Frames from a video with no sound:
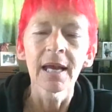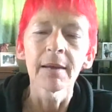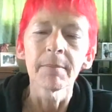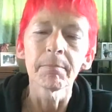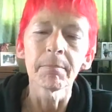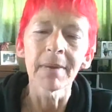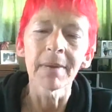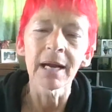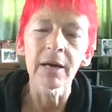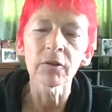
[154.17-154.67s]

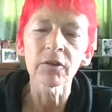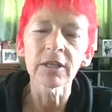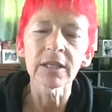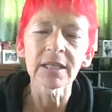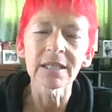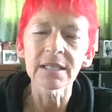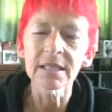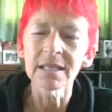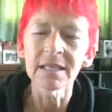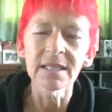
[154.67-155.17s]
Mouthing
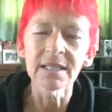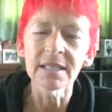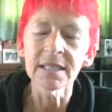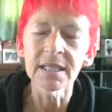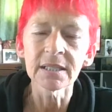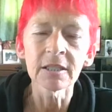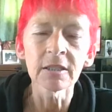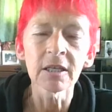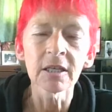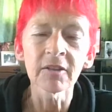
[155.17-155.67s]
is,
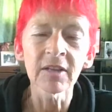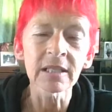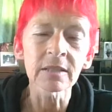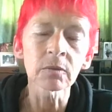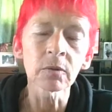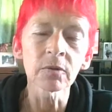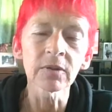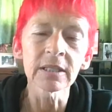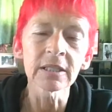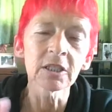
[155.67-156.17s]
that's
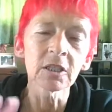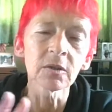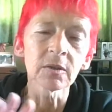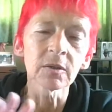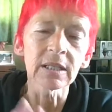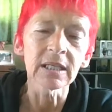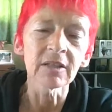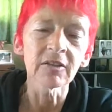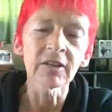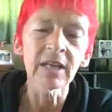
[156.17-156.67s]
what they're
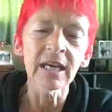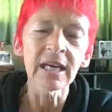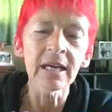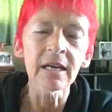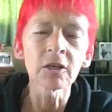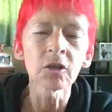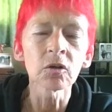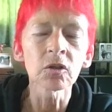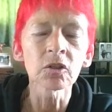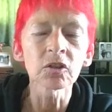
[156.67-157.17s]
doing. They are
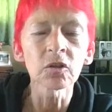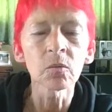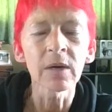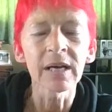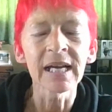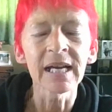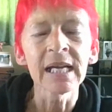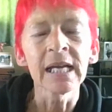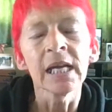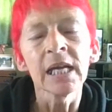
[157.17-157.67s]
not
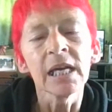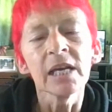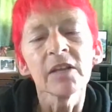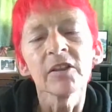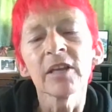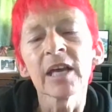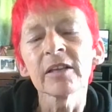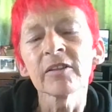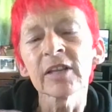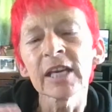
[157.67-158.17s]
aware.
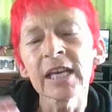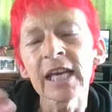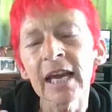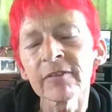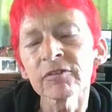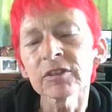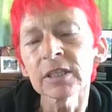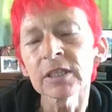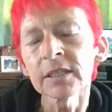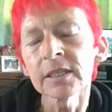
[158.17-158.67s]
They have
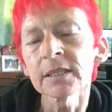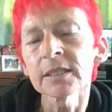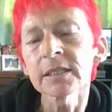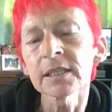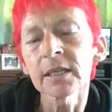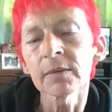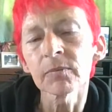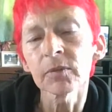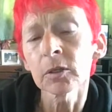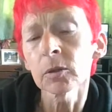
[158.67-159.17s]
to learn
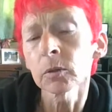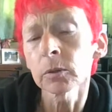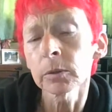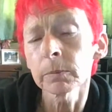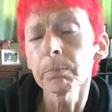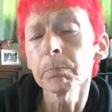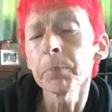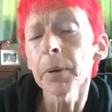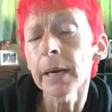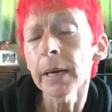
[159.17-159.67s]
something called
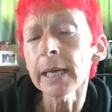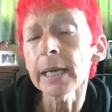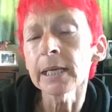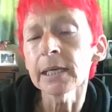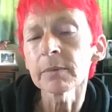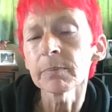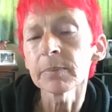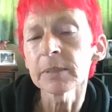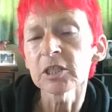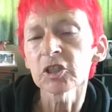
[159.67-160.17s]
bite
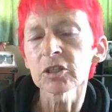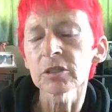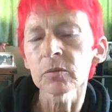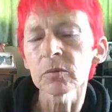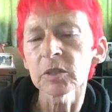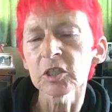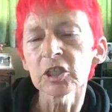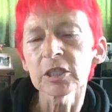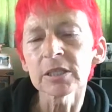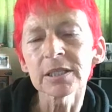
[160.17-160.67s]
inhibition,
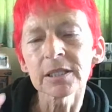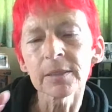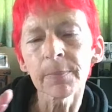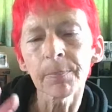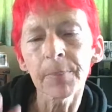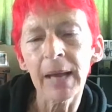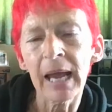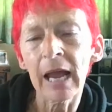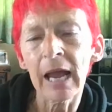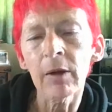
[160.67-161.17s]
which is the
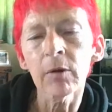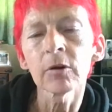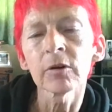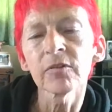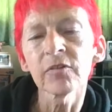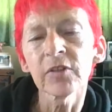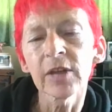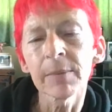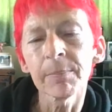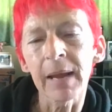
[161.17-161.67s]
power
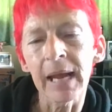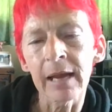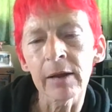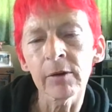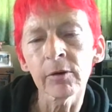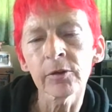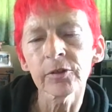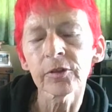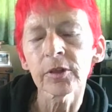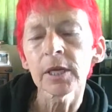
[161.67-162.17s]
of their
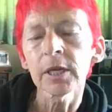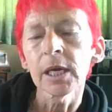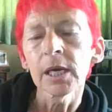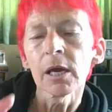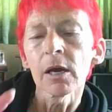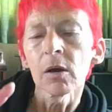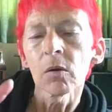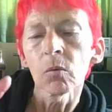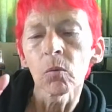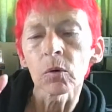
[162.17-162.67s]
mouth,
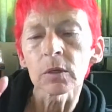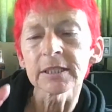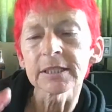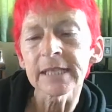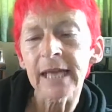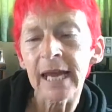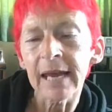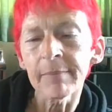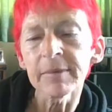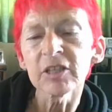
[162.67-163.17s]
what
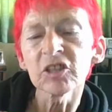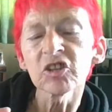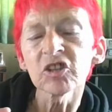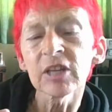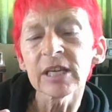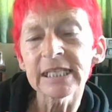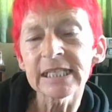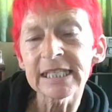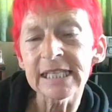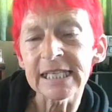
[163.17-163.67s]
damage
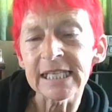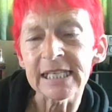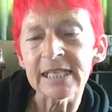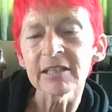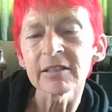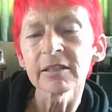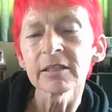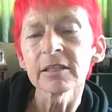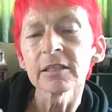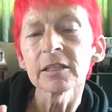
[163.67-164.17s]
their
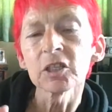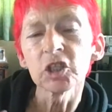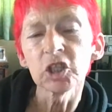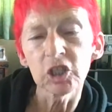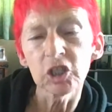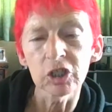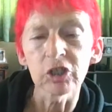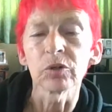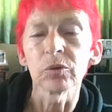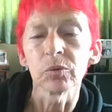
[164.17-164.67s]
teeth
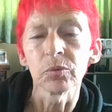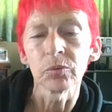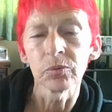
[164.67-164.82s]
do.